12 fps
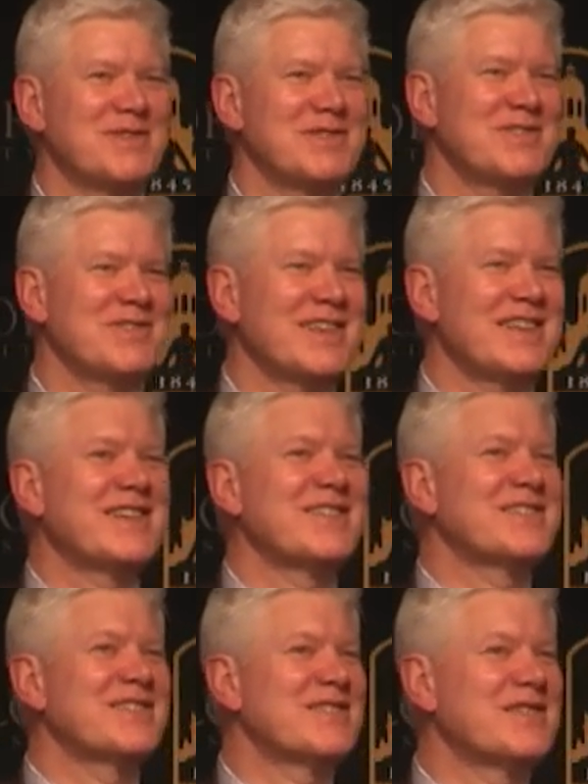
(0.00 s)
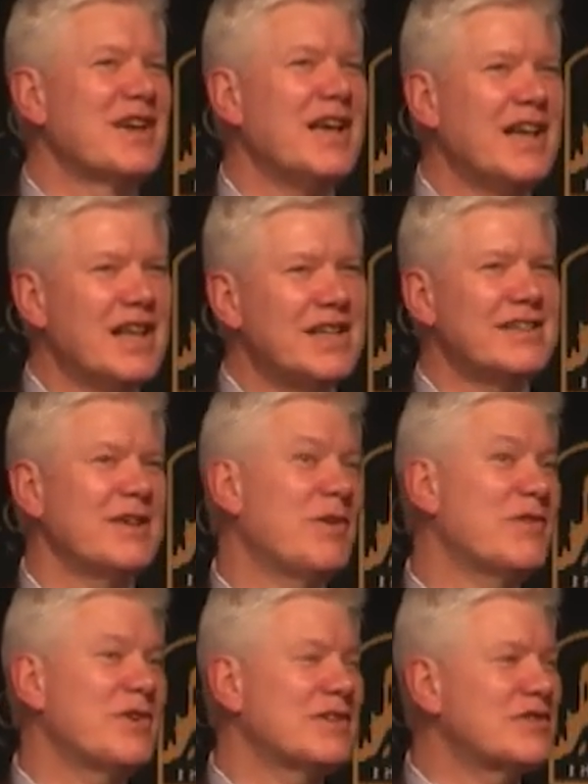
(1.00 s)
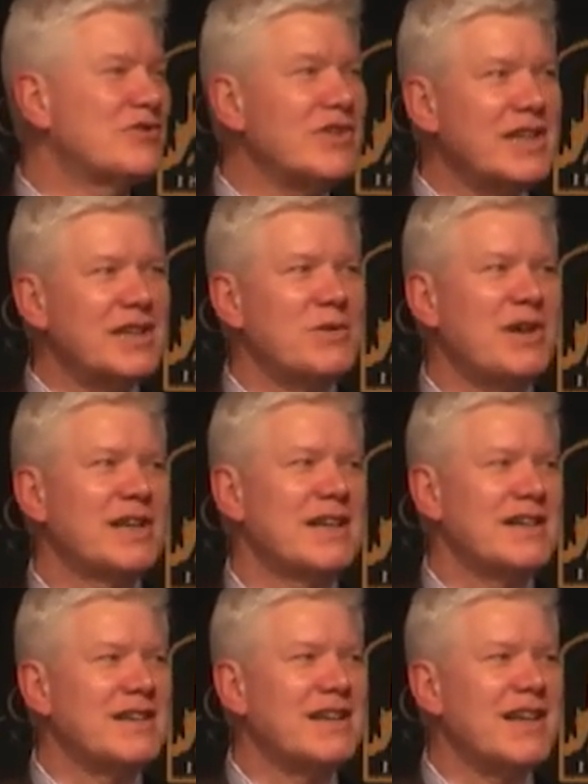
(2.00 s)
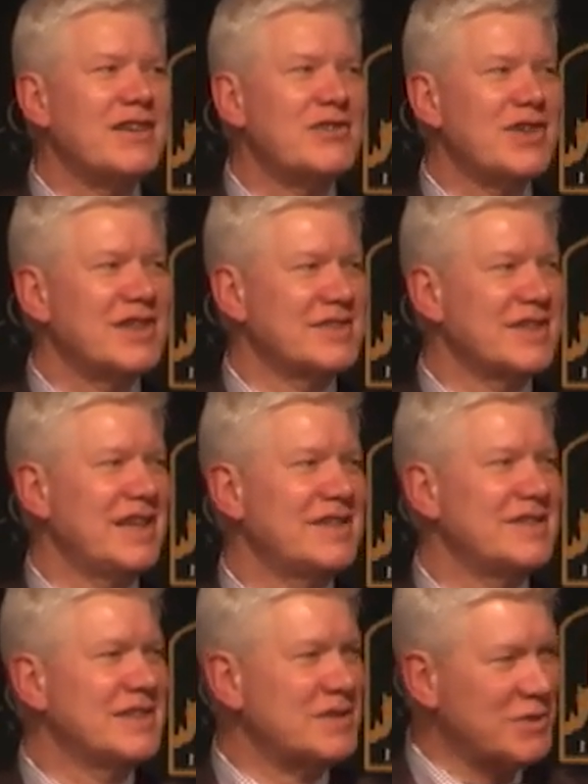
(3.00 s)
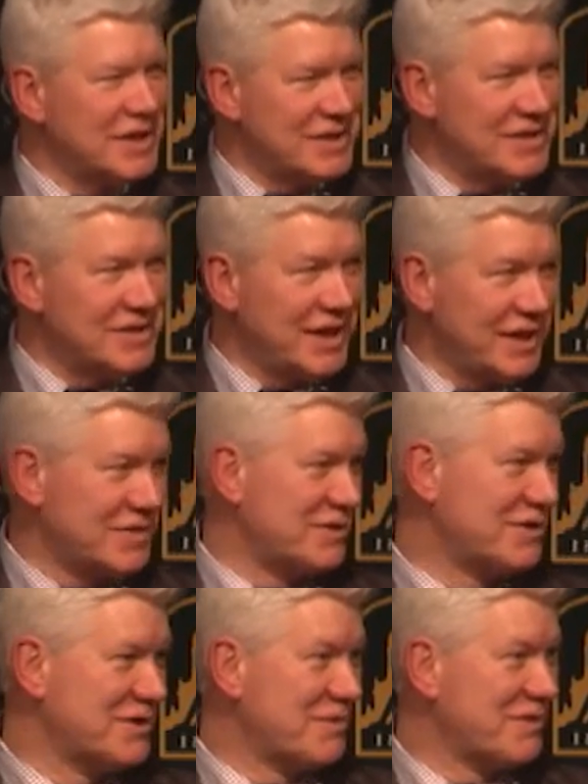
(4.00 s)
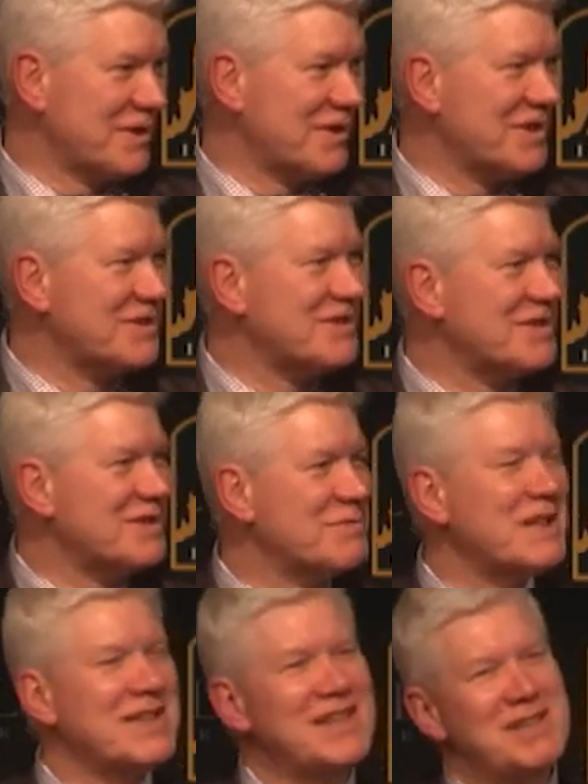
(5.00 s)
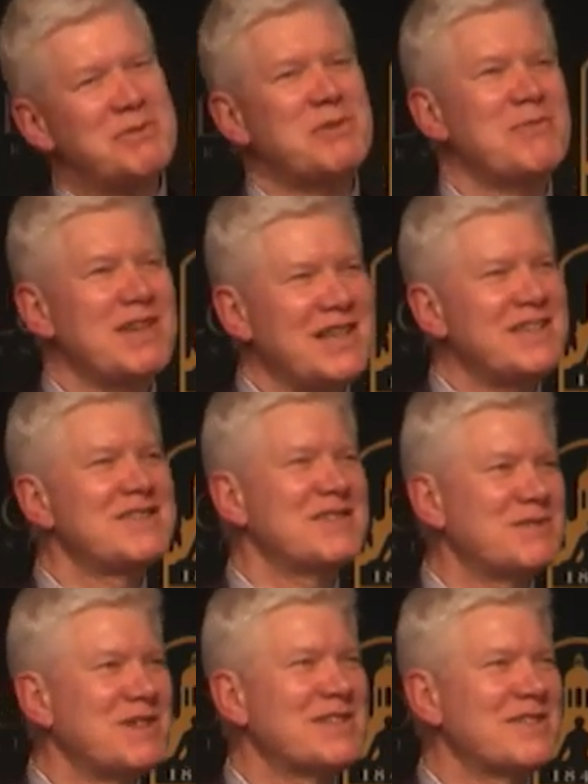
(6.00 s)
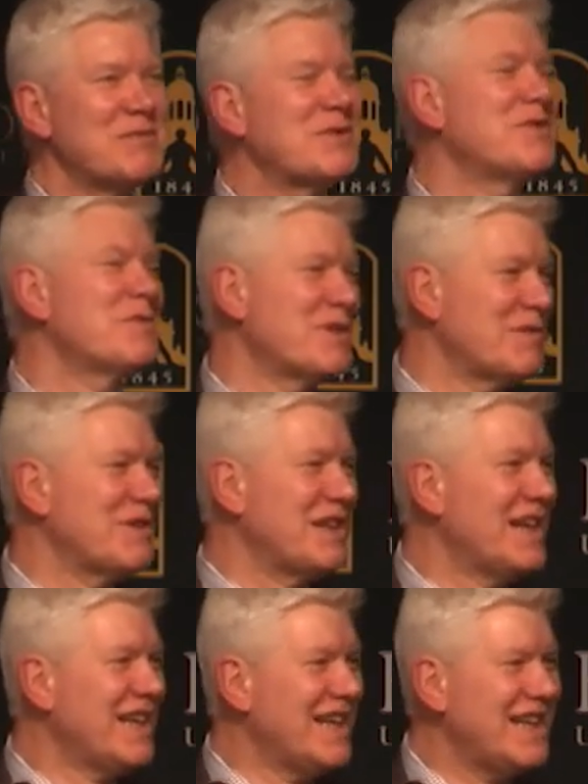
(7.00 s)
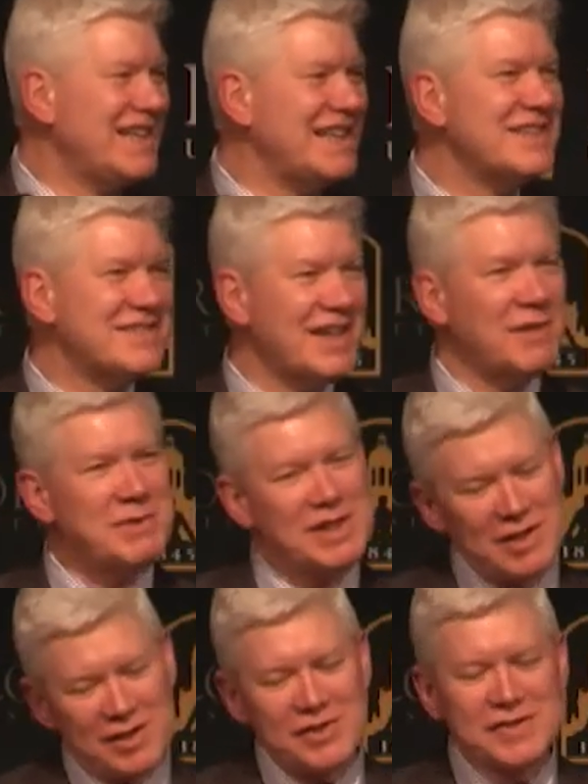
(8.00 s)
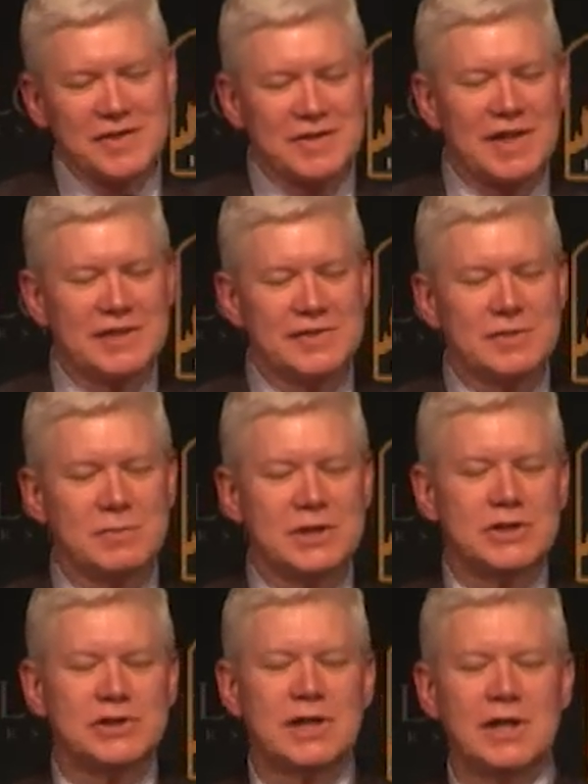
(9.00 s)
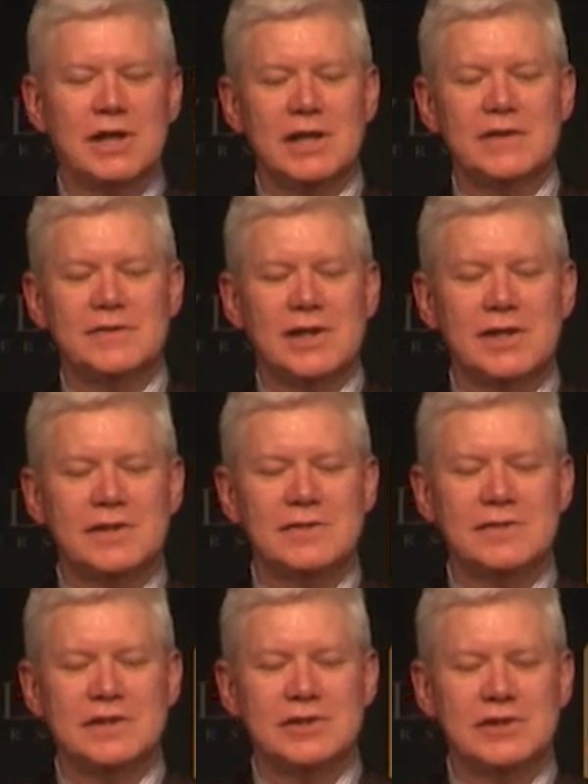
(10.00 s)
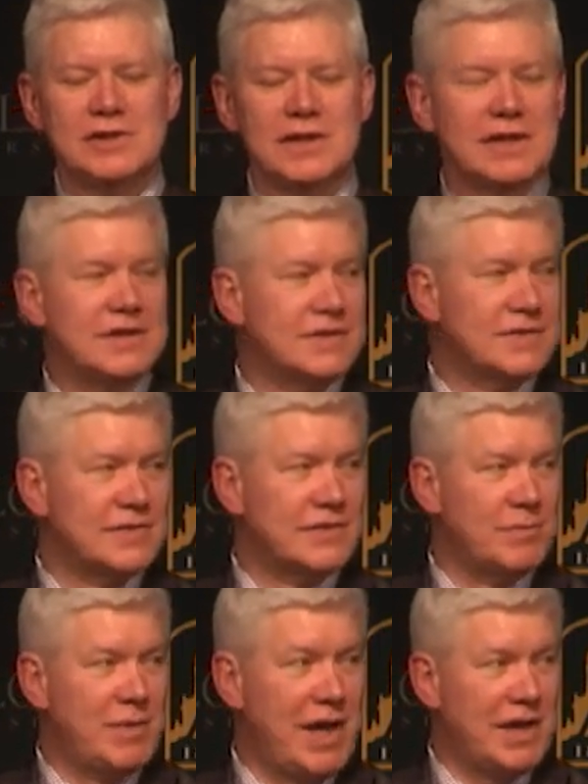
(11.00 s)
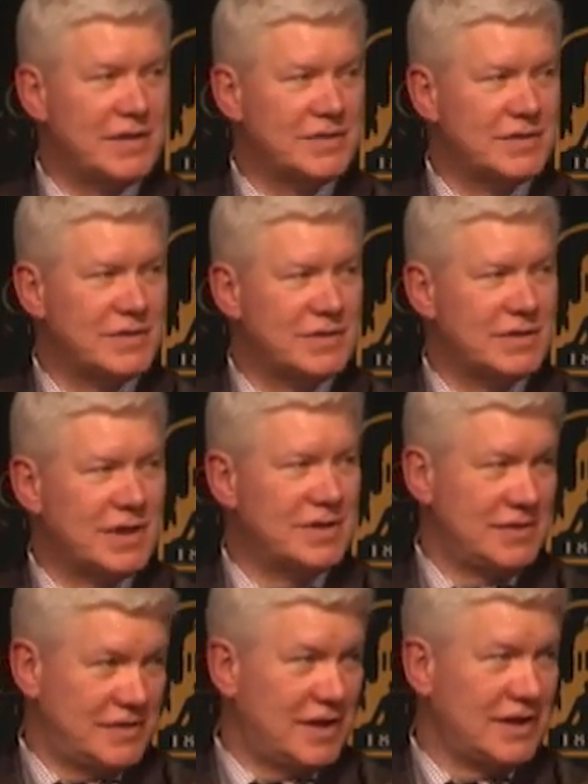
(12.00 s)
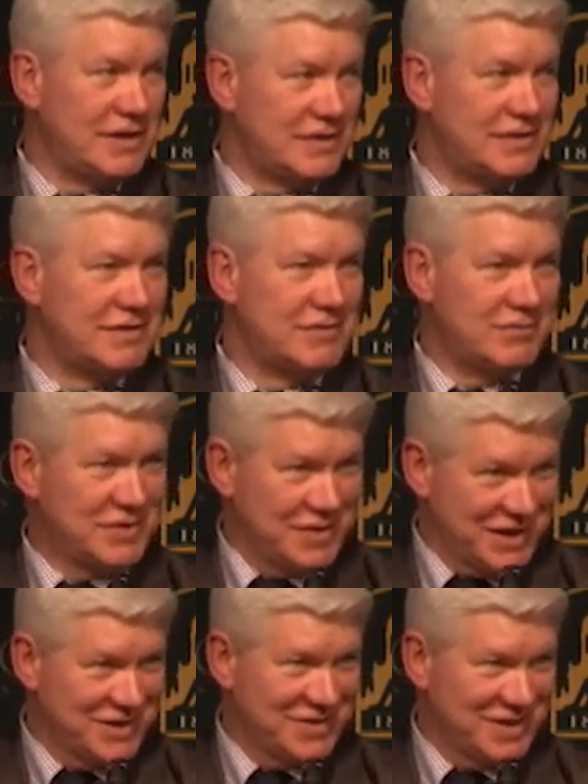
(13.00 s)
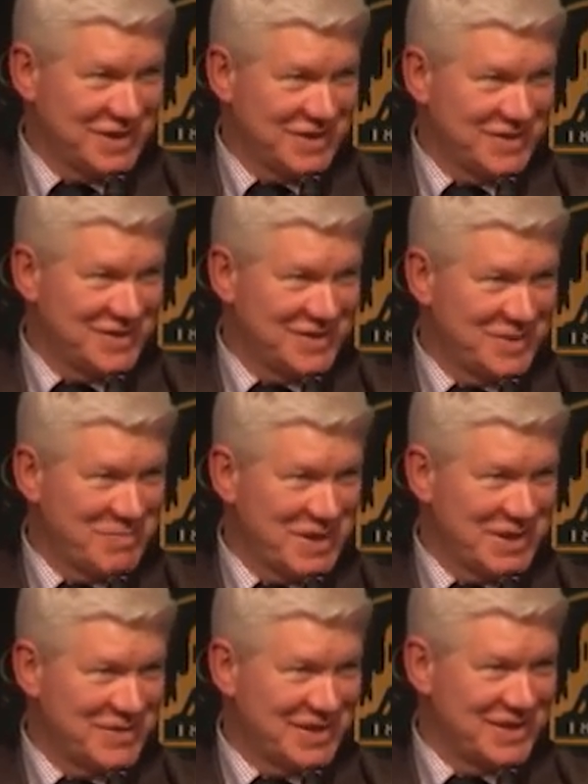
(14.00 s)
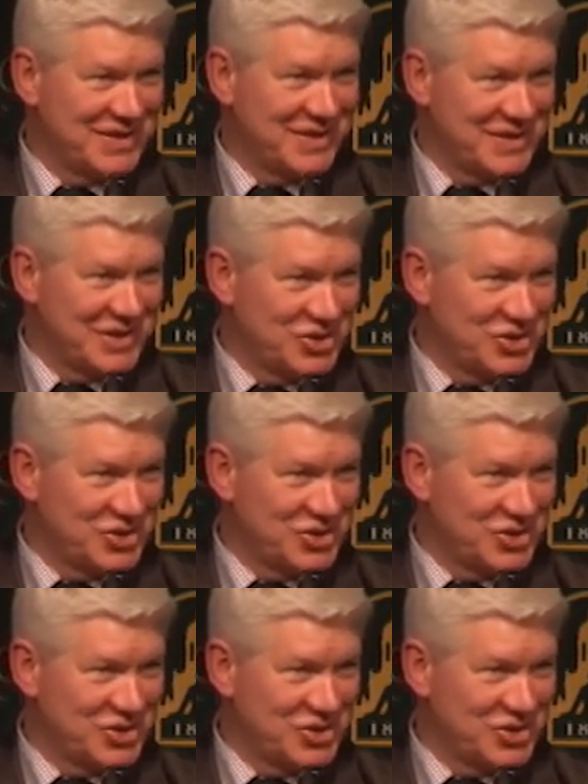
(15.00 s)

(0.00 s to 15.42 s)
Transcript: what are you thinking of?" sort of doing?" they say, "Oh, I've got this really quite interesting 1820 text or something of that sort. Well, it wouldn't be an 1820, but you see what I mean. It is, I mean, there is a sense in which in science teaching the latest is the best, and in science research the latest is the best, right? Because there is a